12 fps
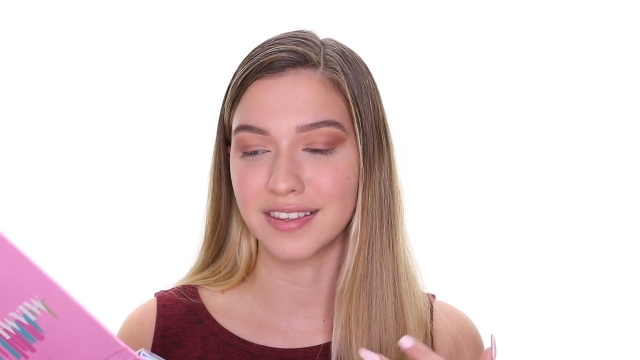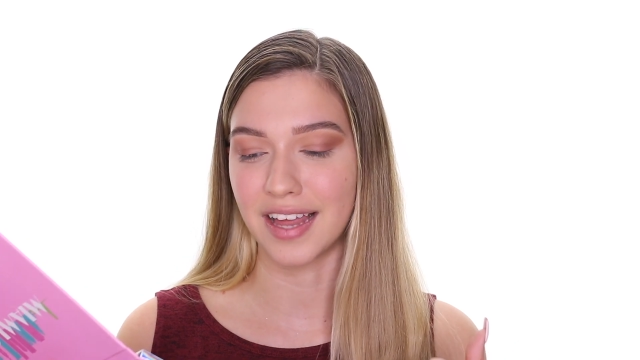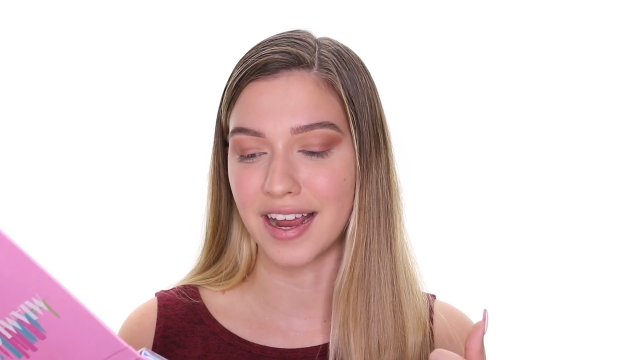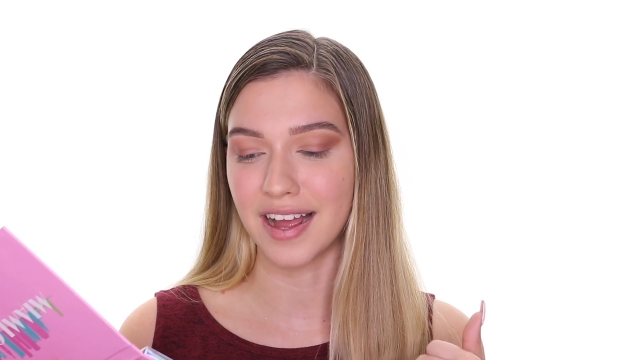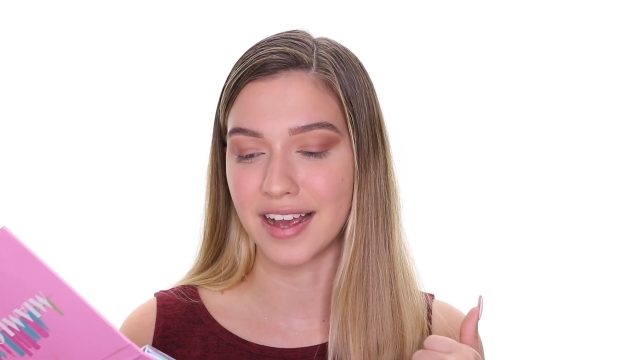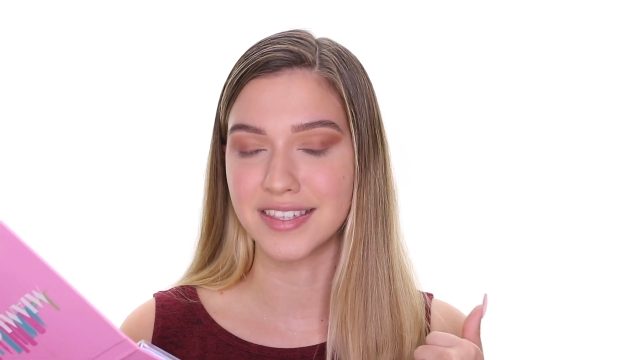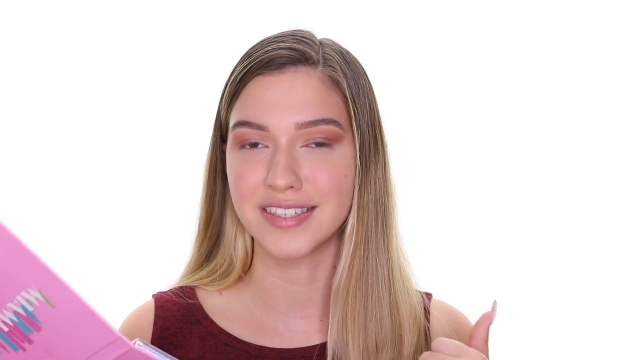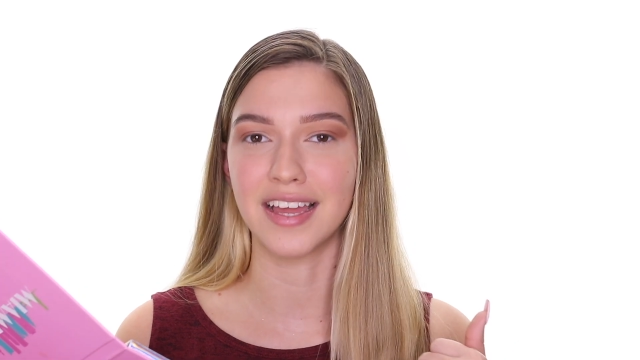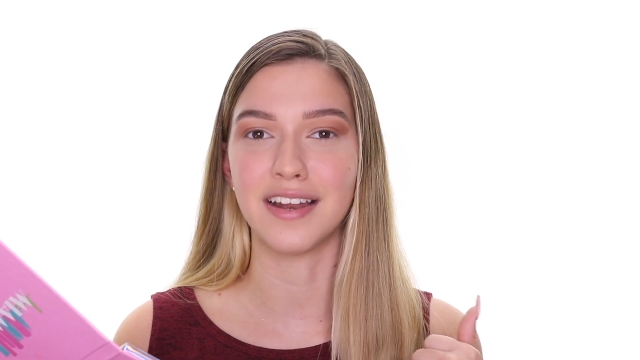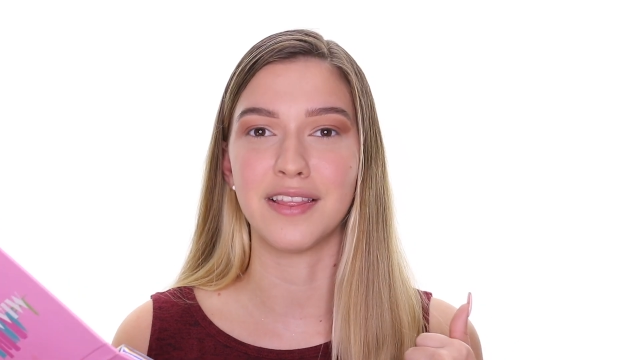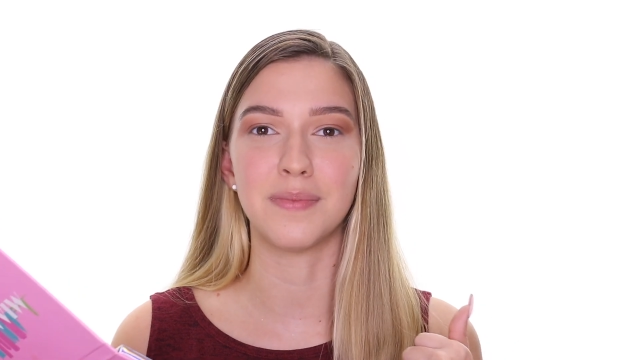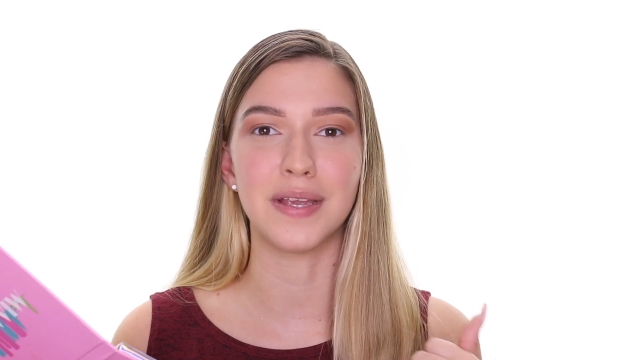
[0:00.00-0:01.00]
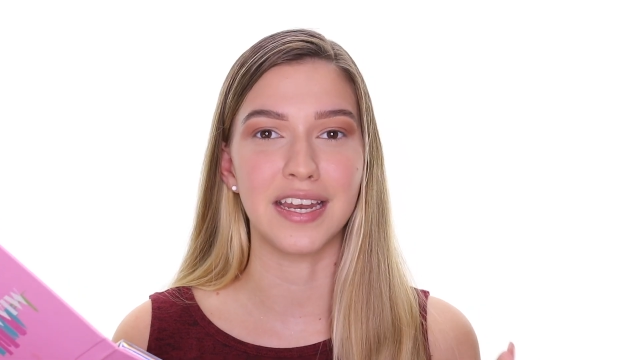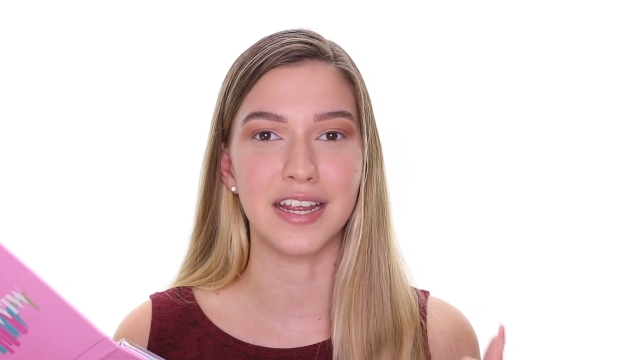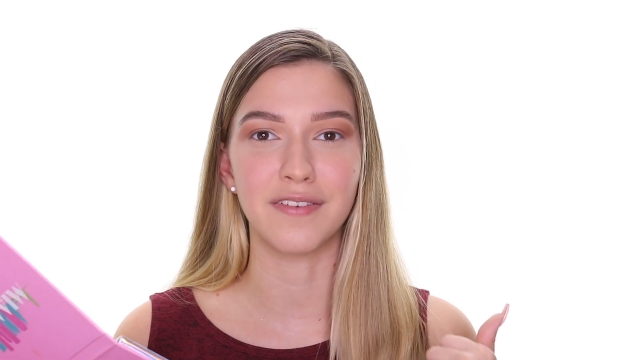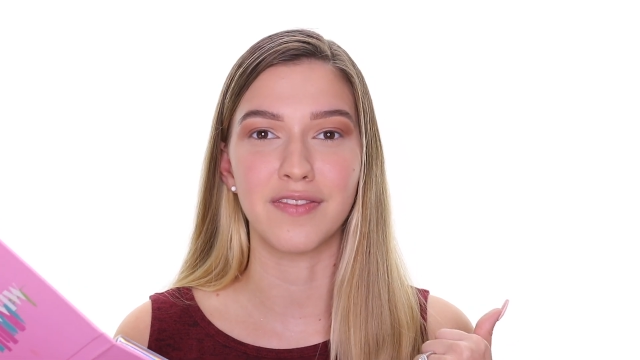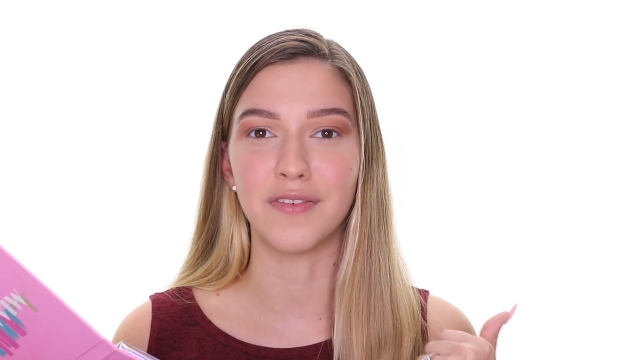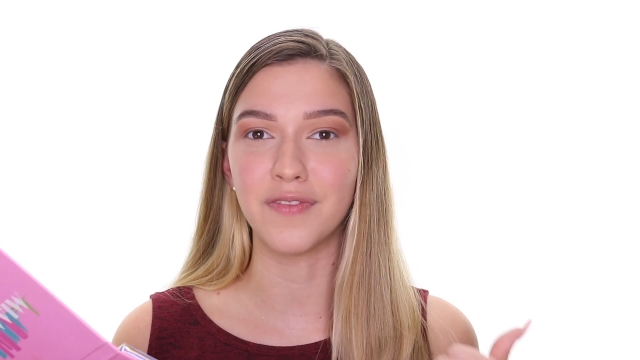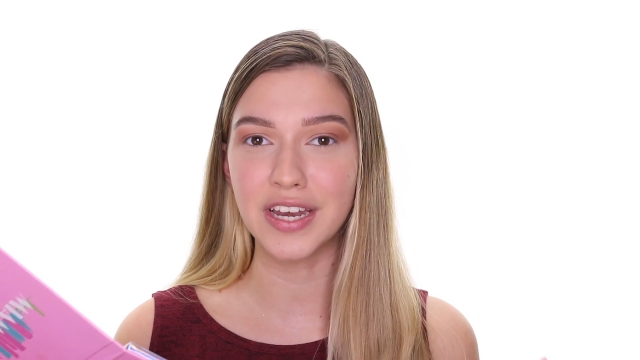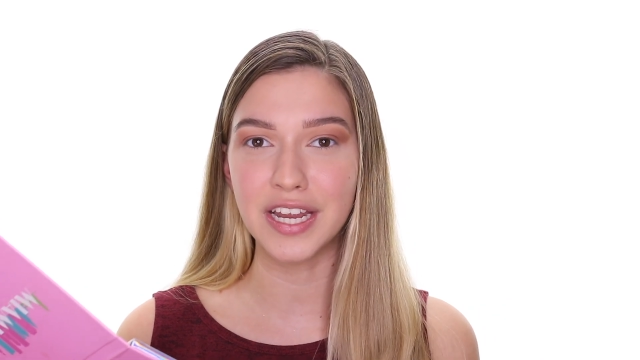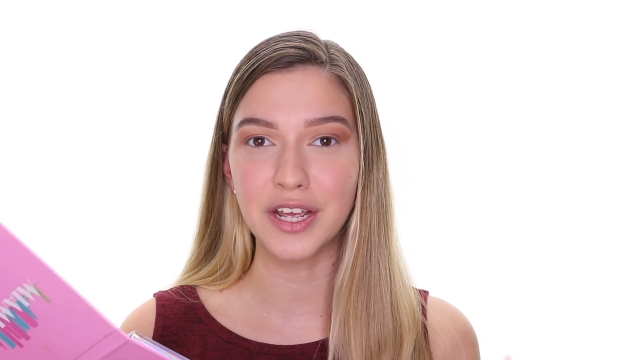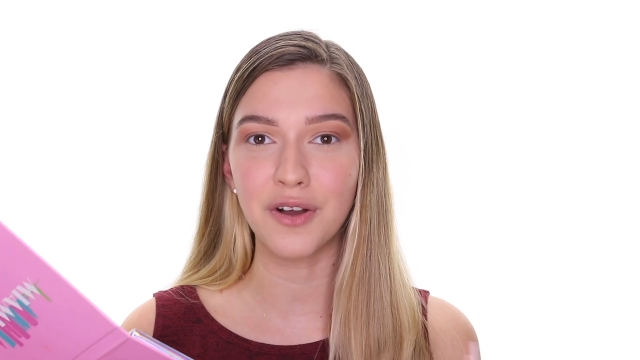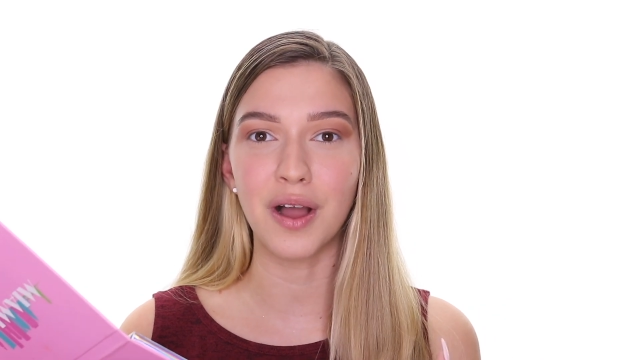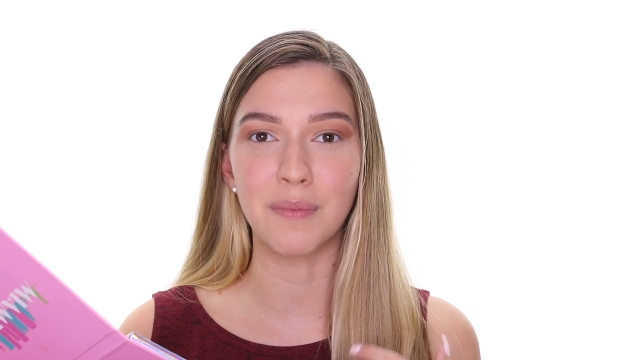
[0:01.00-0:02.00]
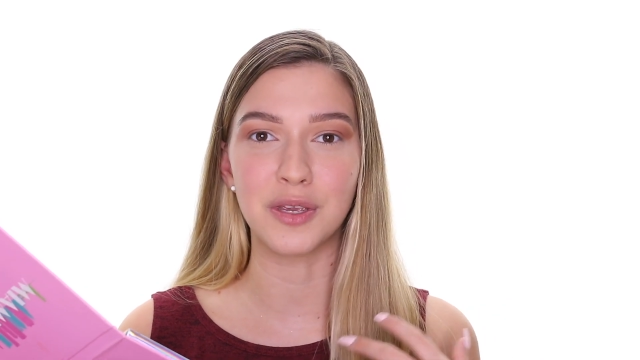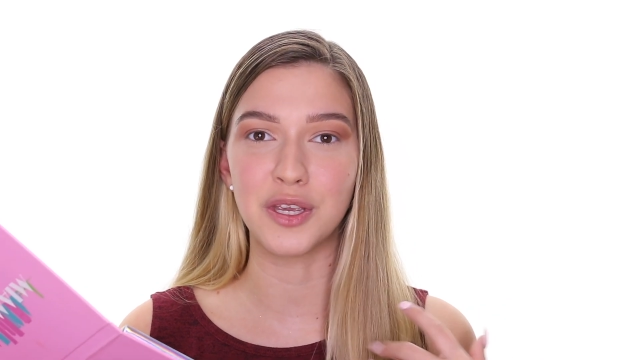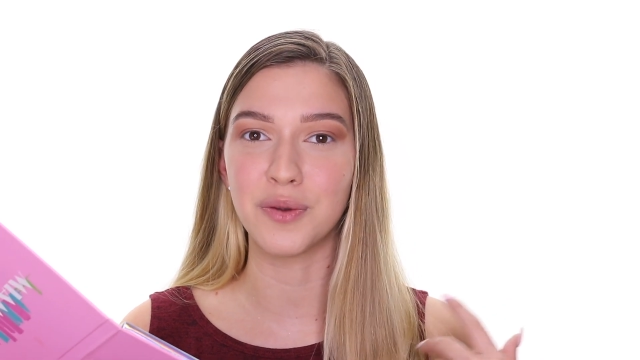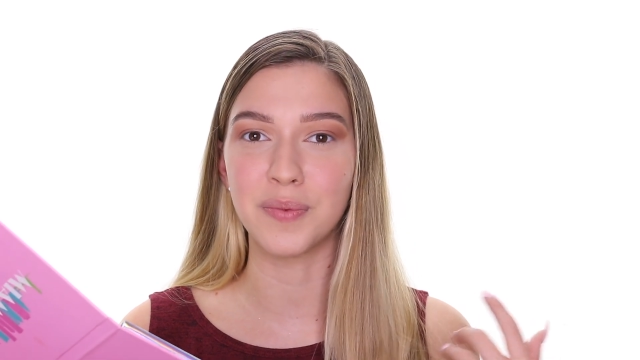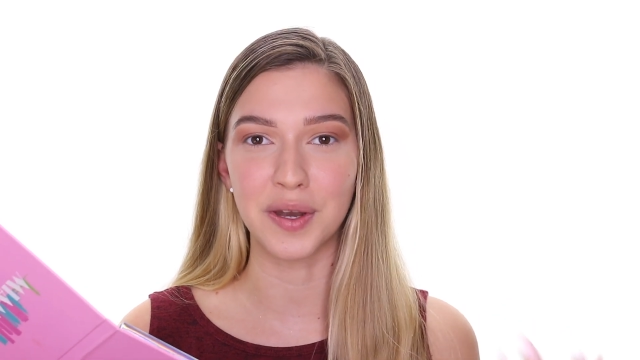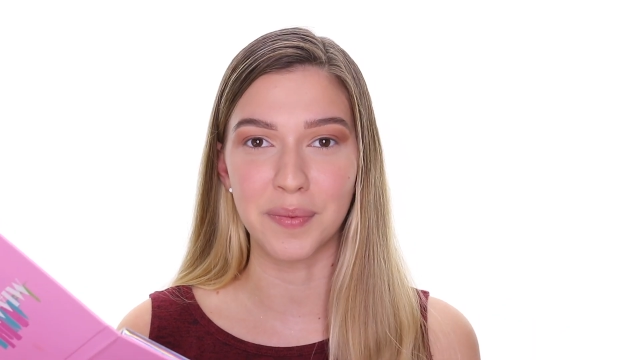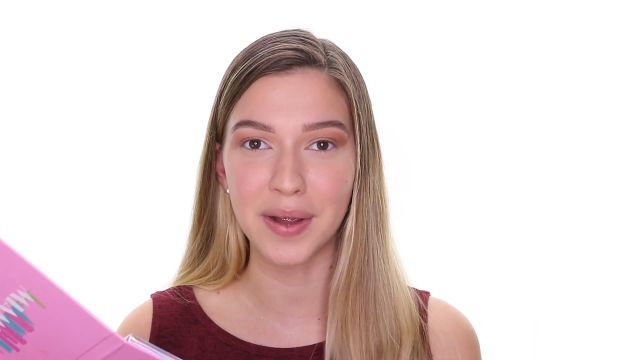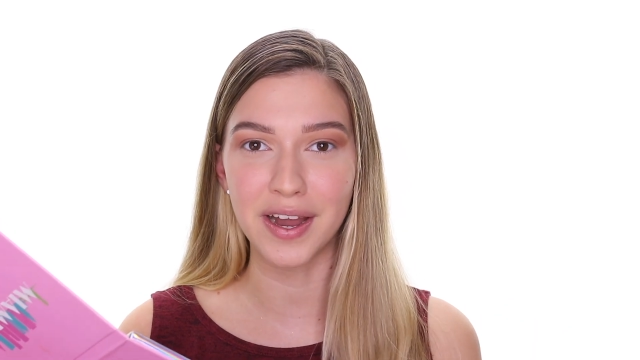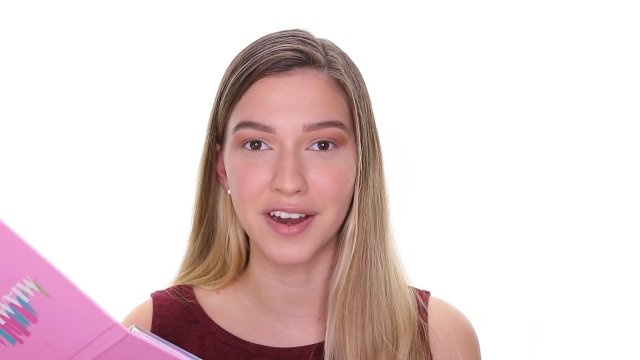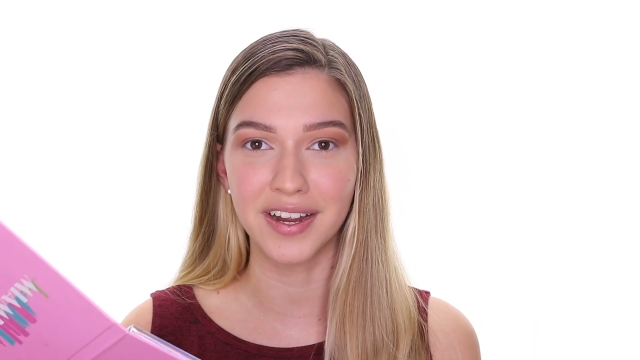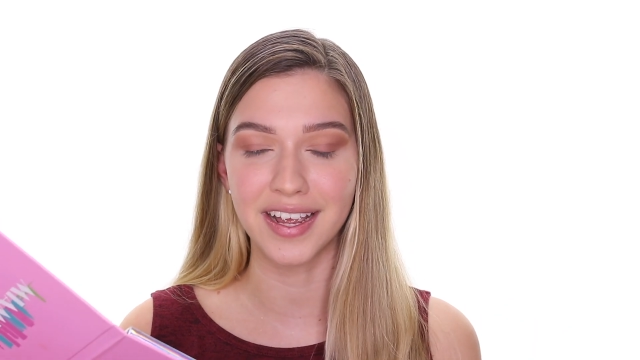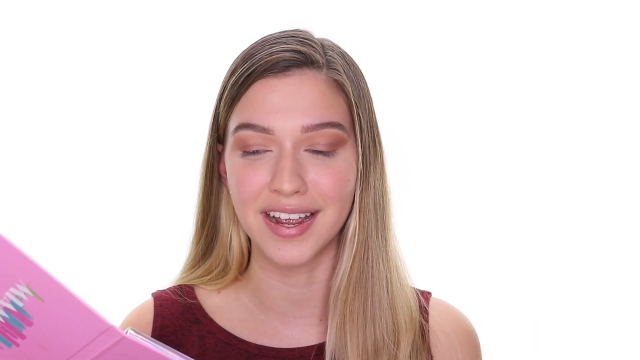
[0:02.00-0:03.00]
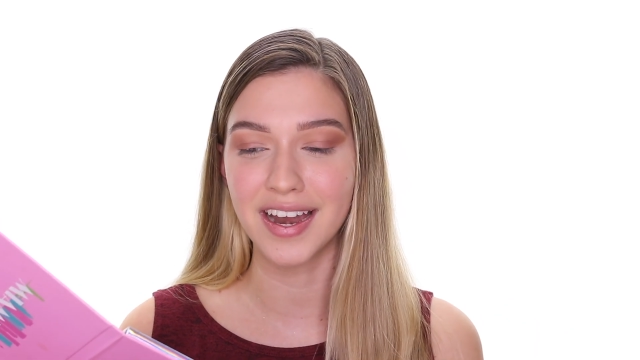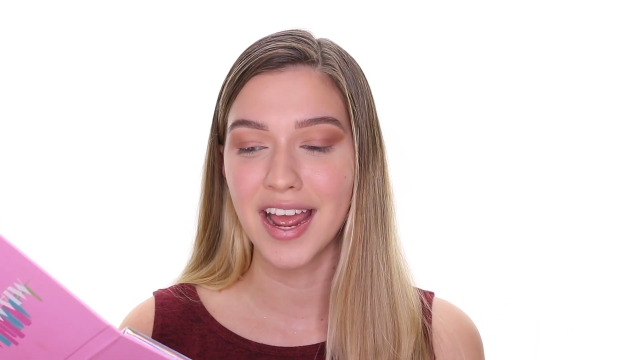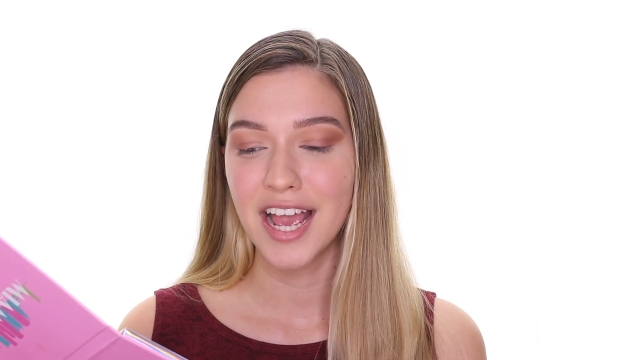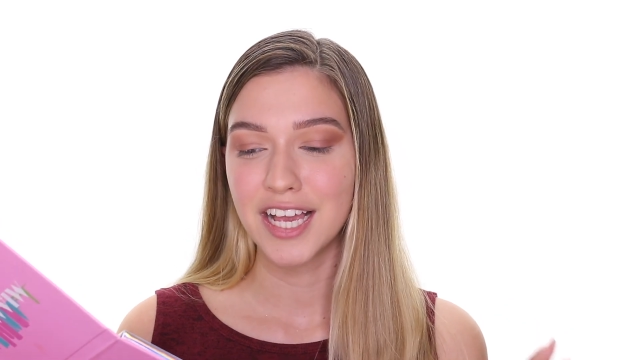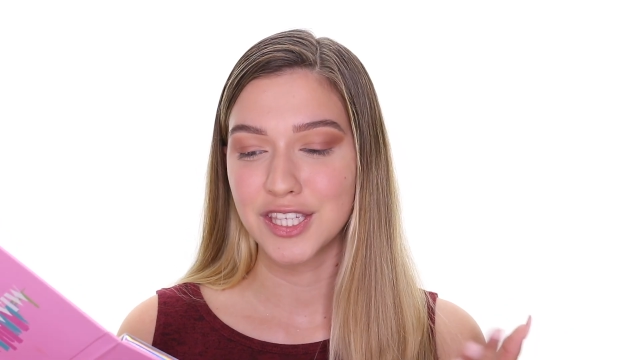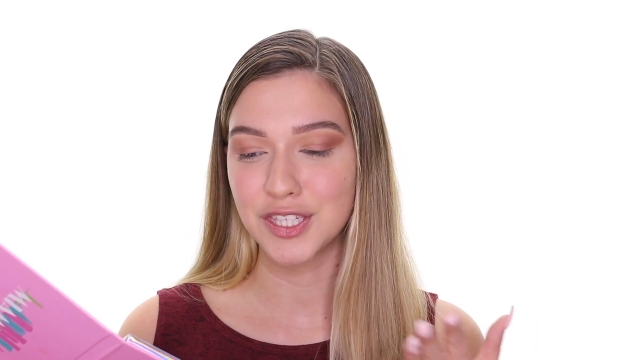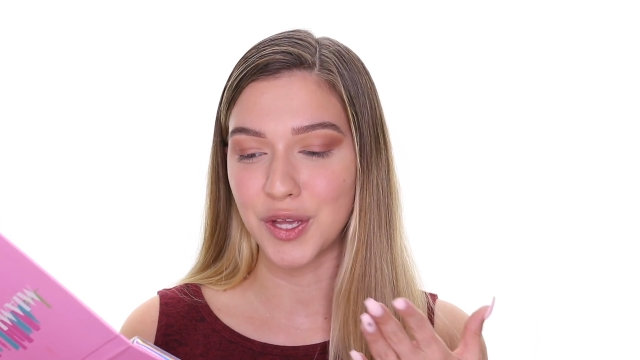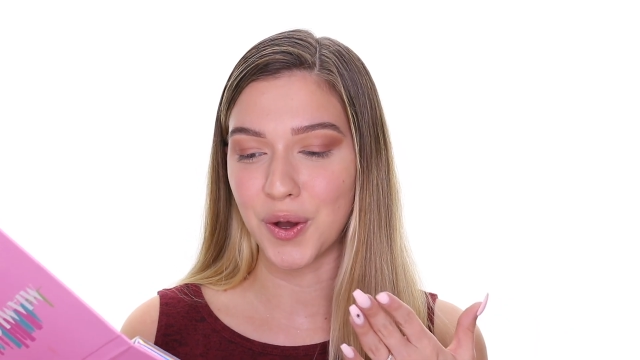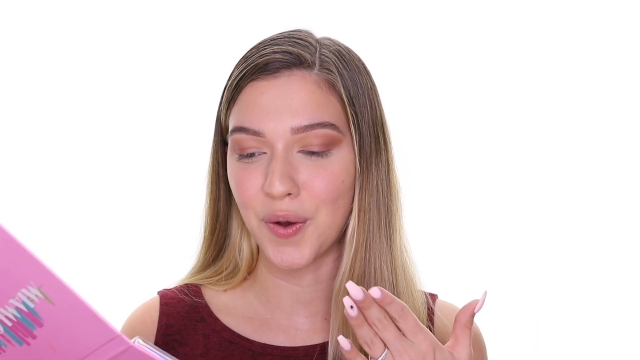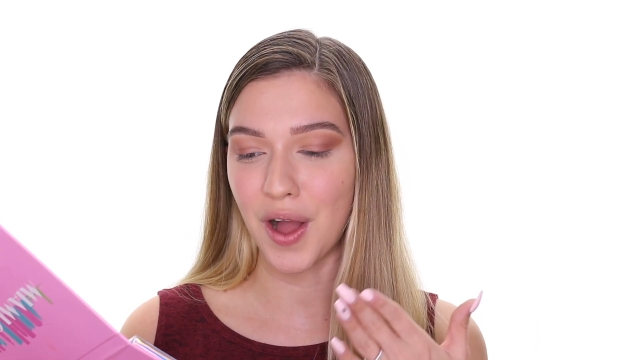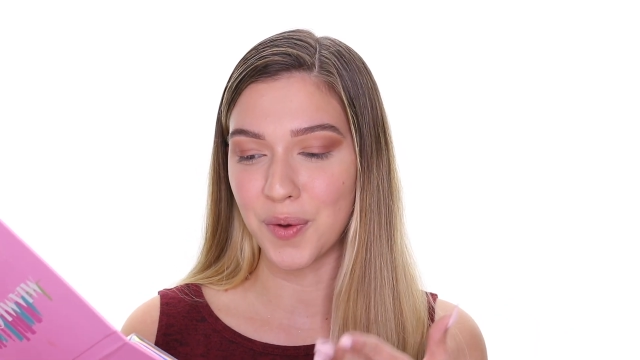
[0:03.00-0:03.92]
Like I said in the beginning of the video, I'm Cuban American, so I